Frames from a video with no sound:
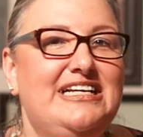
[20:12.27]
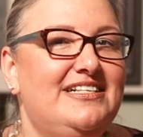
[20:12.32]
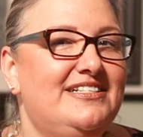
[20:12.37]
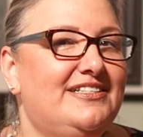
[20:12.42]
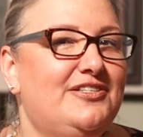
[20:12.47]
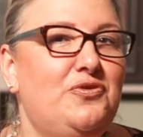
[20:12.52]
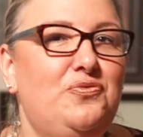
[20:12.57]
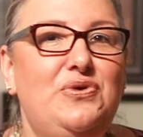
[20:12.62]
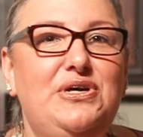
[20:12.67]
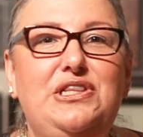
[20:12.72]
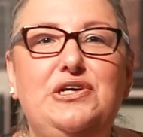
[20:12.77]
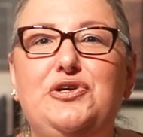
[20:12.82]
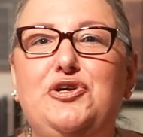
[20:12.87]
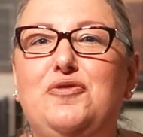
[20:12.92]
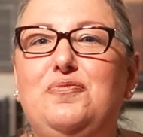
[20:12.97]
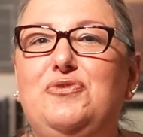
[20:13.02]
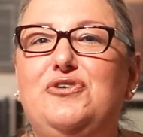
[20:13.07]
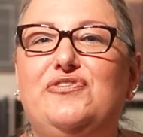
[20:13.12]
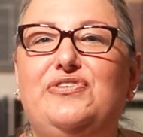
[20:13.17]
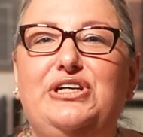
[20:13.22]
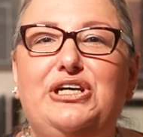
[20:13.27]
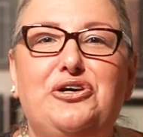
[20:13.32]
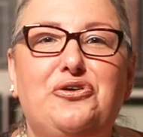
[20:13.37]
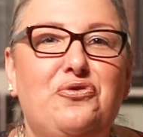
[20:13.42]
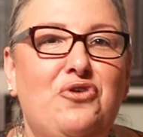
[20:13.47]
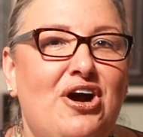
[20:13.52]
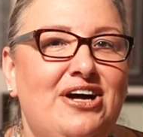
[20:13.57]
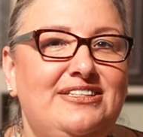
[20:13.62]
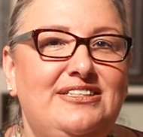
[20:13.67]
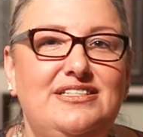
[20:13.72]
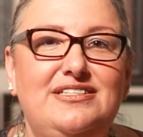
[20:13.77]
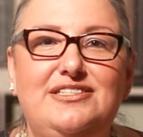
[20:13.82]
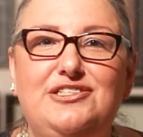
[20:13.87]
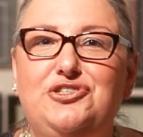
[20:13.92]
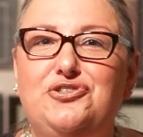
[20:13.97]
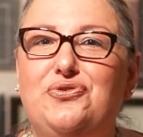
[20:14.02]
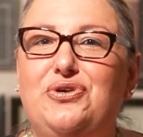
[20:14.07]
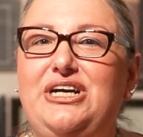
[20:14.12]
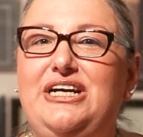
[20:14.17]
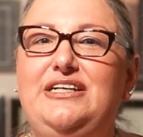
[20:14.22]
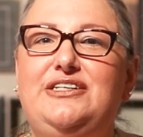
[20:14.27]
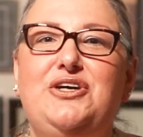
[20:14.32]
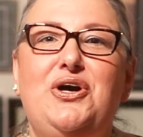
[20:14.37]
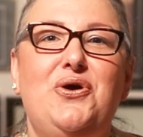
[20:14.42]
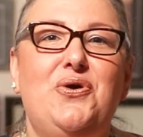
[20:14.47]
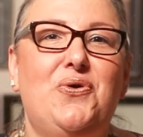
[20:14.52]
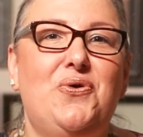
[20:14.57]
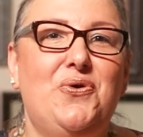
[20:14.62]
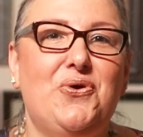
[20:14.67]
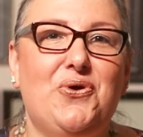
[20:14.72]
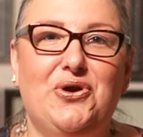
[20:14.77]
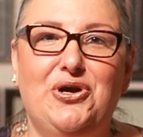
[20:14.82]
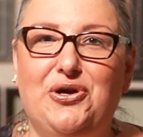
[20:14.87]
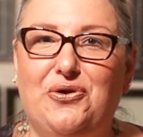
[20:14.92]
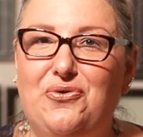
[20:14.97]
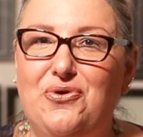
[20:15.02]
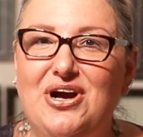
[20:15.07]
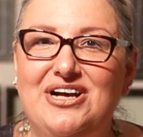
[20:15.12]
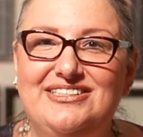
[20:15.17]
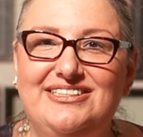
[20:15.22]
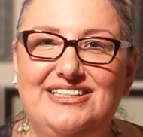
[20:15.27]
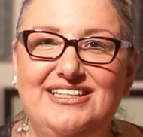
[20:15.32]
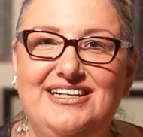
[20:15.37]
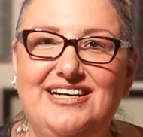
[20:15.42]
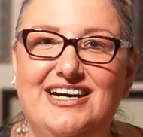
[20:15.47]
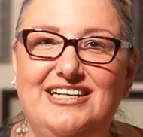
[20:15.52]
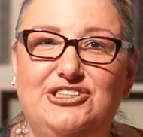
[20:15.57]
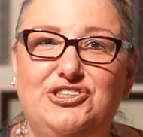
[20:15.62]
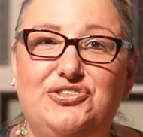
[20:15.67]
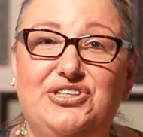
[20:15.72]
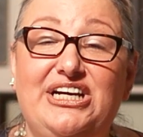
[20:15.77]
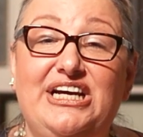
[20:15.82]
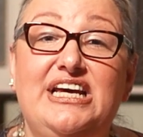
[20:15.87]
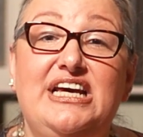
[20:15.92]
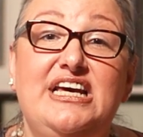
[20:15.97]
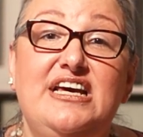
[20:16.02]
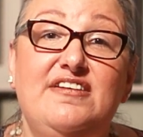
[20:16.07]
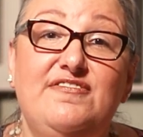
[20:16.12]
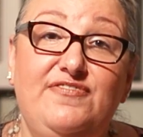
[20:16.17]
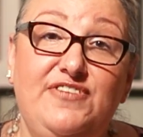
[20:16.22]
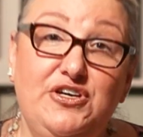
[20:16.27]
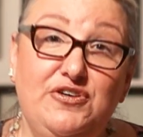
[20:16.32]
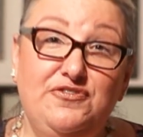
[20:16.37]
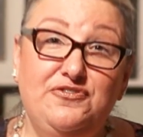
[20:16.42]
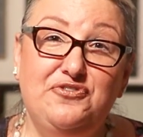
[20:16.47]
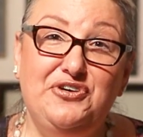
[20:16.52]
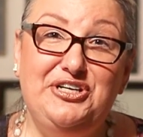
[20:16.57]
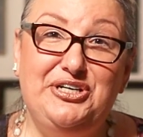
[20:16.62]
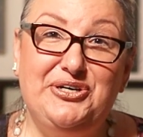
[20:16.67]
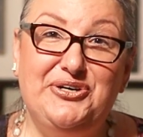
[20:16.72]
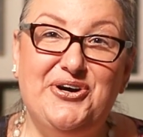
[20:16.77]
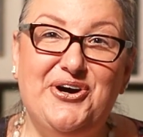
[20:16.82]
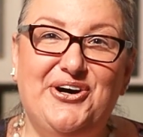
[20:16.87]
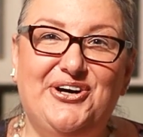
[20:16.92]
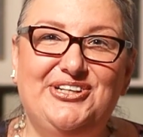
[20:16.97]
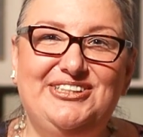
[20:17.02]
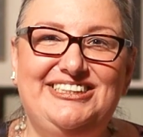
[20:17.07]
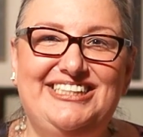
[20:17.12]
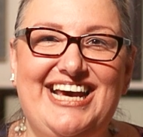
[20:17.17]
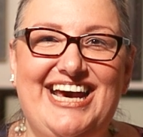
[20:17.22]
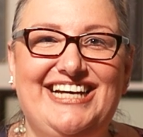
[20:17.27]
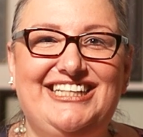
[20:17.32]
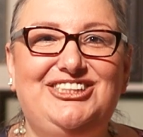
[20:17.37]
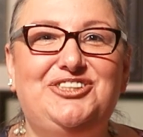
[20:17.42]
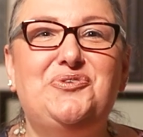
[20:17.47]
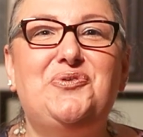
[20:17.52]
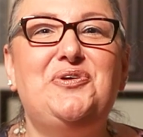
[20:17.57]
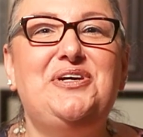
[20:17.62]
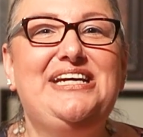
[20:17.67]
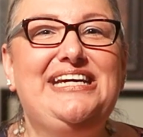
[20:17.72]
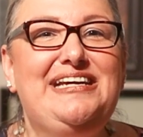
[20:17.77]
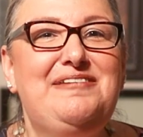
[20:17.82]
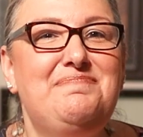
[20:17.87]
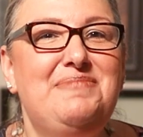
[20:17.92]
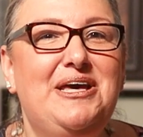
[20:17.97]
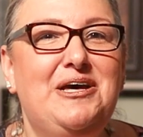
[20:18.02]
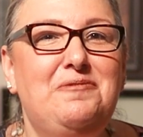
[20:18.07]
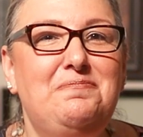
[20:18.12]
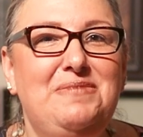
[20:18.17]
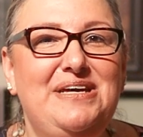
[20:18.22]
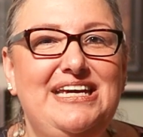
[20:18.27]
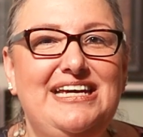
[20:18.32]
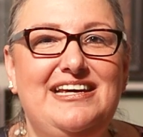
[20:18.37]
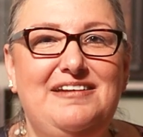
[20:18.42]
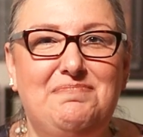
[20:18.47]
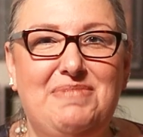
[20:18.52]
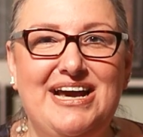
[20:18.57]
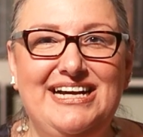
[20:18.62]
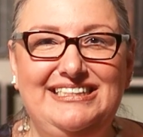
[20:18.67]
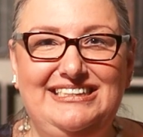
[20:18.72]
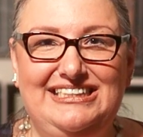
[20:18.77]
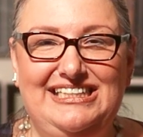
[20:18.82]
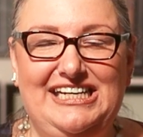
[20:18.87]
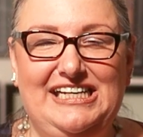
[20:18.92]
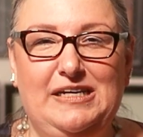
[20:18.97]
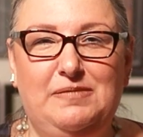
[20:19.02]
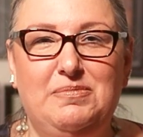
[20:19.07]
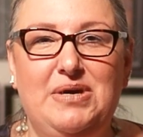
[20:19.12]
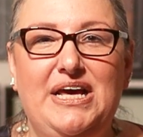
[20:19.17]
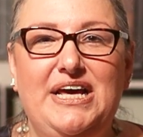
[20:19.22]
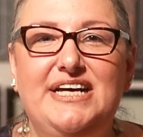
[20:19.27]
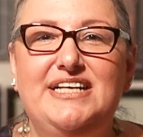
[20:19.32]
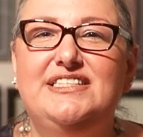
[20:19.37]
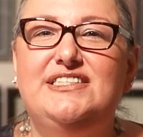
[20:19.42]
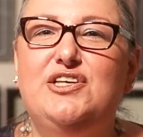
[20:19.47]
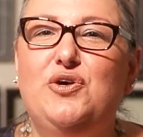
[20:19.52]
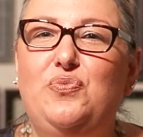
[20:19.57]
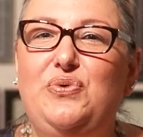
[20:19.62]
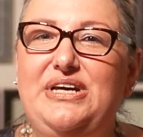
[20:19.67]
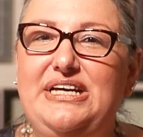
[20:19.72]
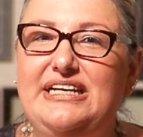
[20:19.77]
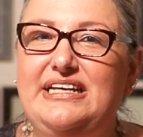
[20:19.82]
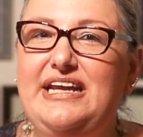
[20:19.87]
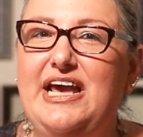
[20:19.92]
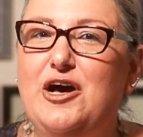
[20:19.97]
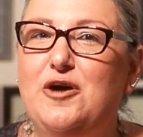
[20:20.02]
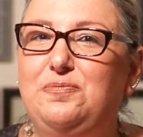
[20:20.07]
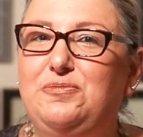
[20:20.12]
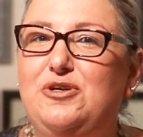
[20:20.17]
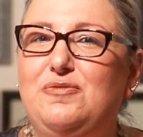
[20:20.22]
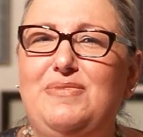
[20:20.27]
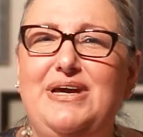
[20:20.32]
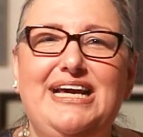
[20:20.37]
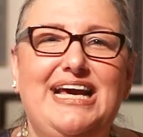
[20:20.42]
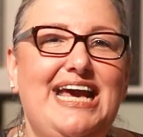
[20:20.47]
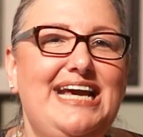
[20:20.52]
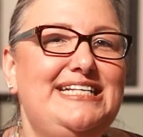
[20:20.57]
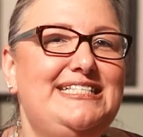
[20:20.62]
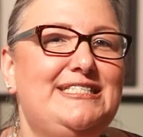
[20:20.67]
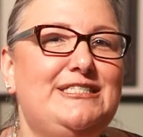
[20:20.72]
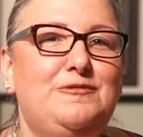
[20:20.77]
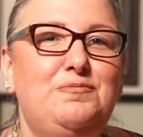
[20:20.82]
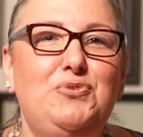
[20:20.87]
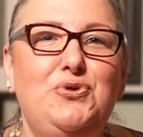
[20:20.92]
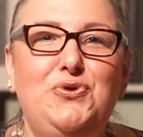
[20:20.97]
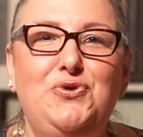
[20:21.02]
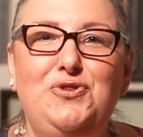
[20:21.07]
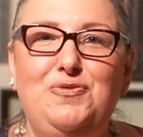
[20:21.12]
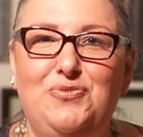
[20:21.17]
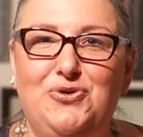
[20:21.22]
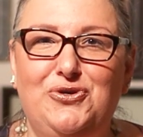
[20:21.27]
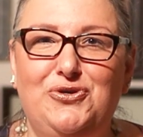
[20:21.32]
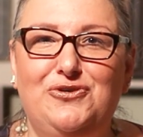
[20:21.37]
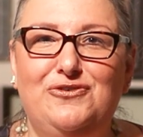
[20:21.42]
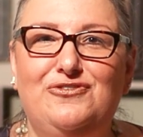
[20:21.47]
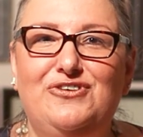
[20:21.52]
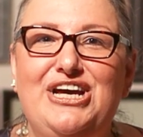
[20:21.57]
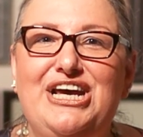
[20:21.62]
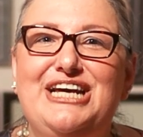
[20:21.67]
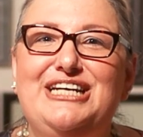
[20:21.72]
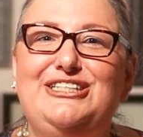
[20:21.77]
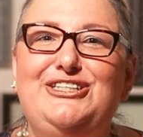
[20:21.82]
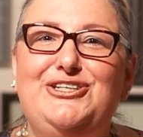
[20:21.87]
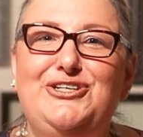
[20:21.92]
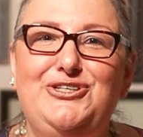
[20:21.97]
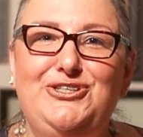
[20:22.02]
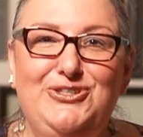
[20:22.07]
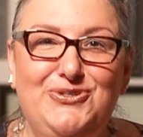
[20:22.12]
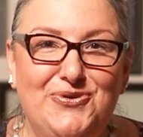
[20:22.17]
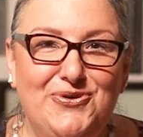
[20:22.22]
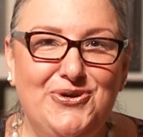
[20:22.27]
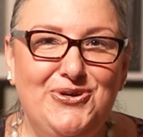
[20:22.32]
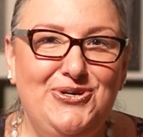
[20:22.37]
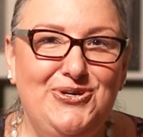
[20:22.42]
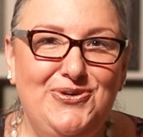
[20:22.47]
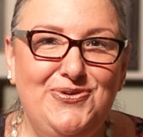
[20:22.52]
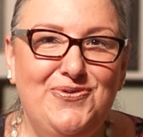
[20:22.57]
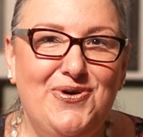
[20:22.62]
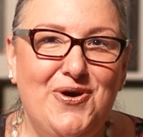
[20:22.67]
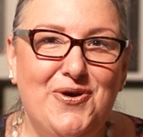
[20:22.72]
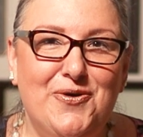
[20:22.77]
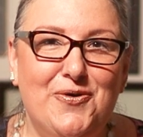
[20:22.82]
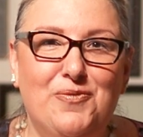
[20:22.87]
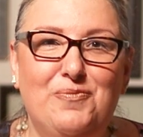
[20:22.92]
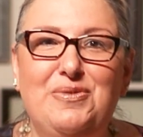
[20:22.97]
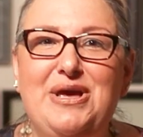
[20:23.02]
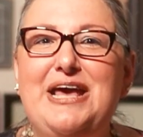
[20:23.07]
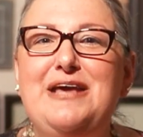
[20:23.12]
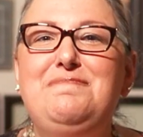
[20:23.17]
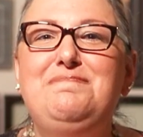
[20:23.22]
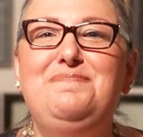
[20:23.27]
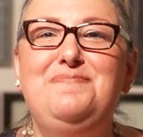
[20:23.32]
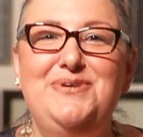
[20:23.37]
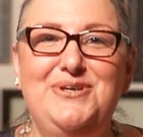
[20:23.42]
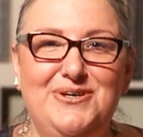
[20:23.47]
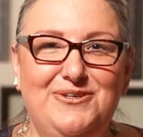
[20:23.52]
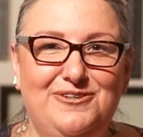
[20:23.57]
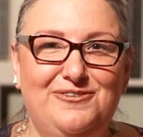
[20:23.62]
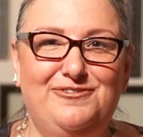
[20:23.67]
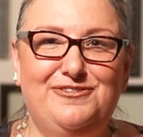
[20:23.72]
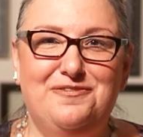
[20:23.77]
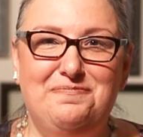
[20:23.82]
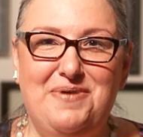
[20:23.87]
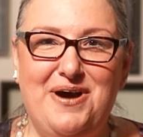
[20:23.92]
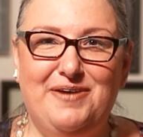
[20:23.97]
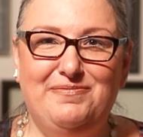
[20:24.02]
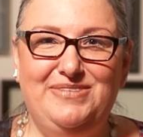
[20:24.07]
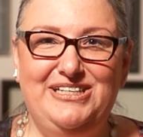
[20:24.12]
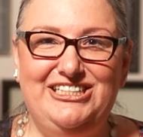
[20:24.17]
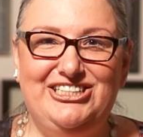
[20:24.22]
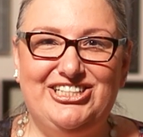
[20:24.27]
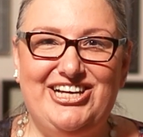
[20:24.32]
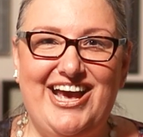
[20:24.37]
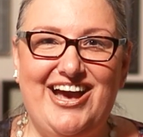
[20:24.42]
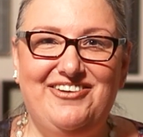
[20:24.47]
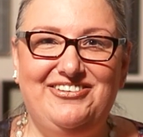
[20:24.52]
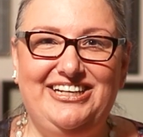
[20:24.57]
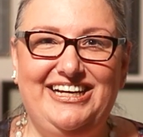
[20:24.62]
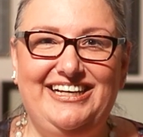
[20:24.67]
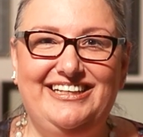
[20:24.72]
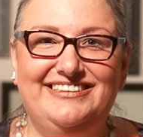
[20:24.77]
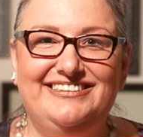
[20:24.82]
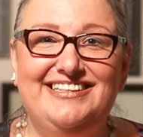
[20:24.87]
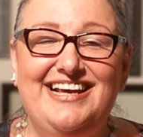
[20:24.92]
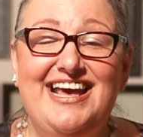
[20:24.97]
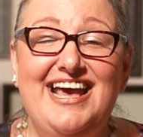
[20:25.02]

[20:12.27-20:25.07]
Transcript: So whether you're moving across the street or across the country, feel free to call, text, or email me and my team so we can help you make a smooth move to your new home in beautiful Palm Beach County.